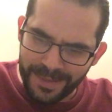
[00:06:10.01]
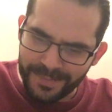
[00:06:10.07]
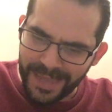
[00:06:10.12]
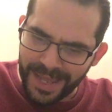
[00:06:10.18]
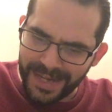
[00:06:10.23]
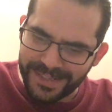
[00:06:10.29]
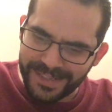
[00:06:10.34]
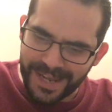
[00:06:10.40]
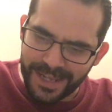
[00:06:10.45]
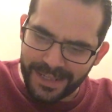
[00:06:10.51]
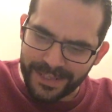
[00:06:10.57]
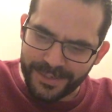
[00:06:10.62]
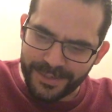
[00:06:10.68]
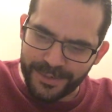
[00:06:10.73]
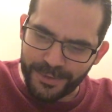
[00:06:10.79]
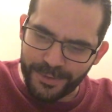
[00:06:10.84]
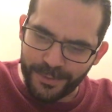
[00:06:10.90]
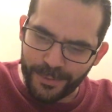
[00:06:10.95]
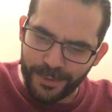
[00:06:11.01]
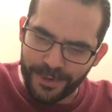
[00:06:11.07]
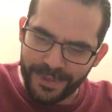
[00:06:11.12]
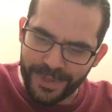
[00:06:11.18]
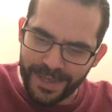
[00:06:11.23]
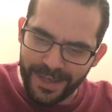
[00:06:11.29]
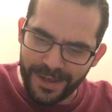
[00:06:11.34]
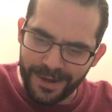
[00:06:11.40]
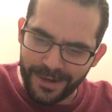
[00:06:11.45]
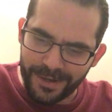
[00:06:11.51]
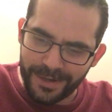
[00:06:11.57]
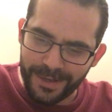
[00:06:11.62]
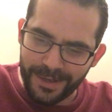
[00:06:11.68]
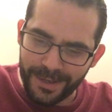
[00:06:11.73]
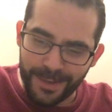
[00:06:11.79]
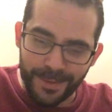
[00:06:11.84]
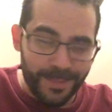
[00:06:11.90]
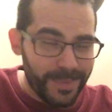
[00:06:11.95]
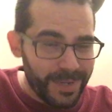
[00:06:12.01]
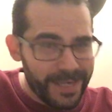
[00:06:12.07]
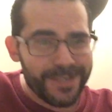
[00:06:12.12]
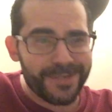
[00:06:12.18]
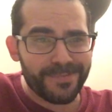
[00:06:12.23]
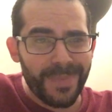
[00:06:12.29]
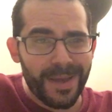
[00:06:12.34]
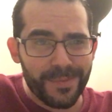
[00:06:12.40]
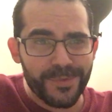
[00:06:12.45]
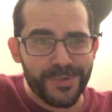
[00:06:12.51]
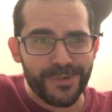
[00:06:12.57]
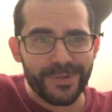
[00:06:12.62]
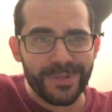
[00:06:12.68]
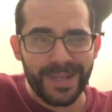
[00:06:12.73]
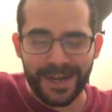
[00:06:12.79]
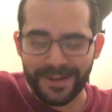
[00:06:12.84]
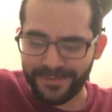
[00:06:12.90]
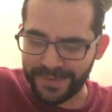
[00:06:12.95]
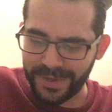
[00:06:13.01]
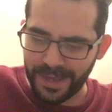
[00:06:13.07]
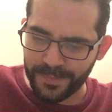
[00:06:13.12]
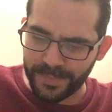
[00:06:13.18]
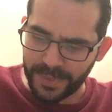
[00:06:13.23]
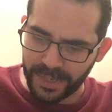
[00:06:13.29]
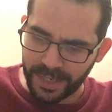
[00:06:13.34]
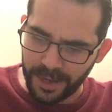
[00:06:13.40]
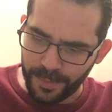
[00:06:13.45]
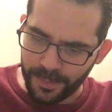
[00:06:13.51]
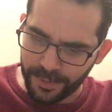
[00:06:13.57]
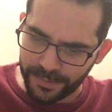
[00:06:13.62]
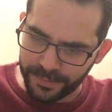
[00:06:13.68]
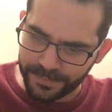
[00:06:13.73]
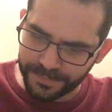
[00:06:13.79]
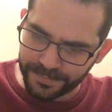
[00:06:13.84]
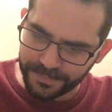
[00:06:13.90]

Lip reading: Not exactly sure where they are, but I'm sure that I've kept a couple.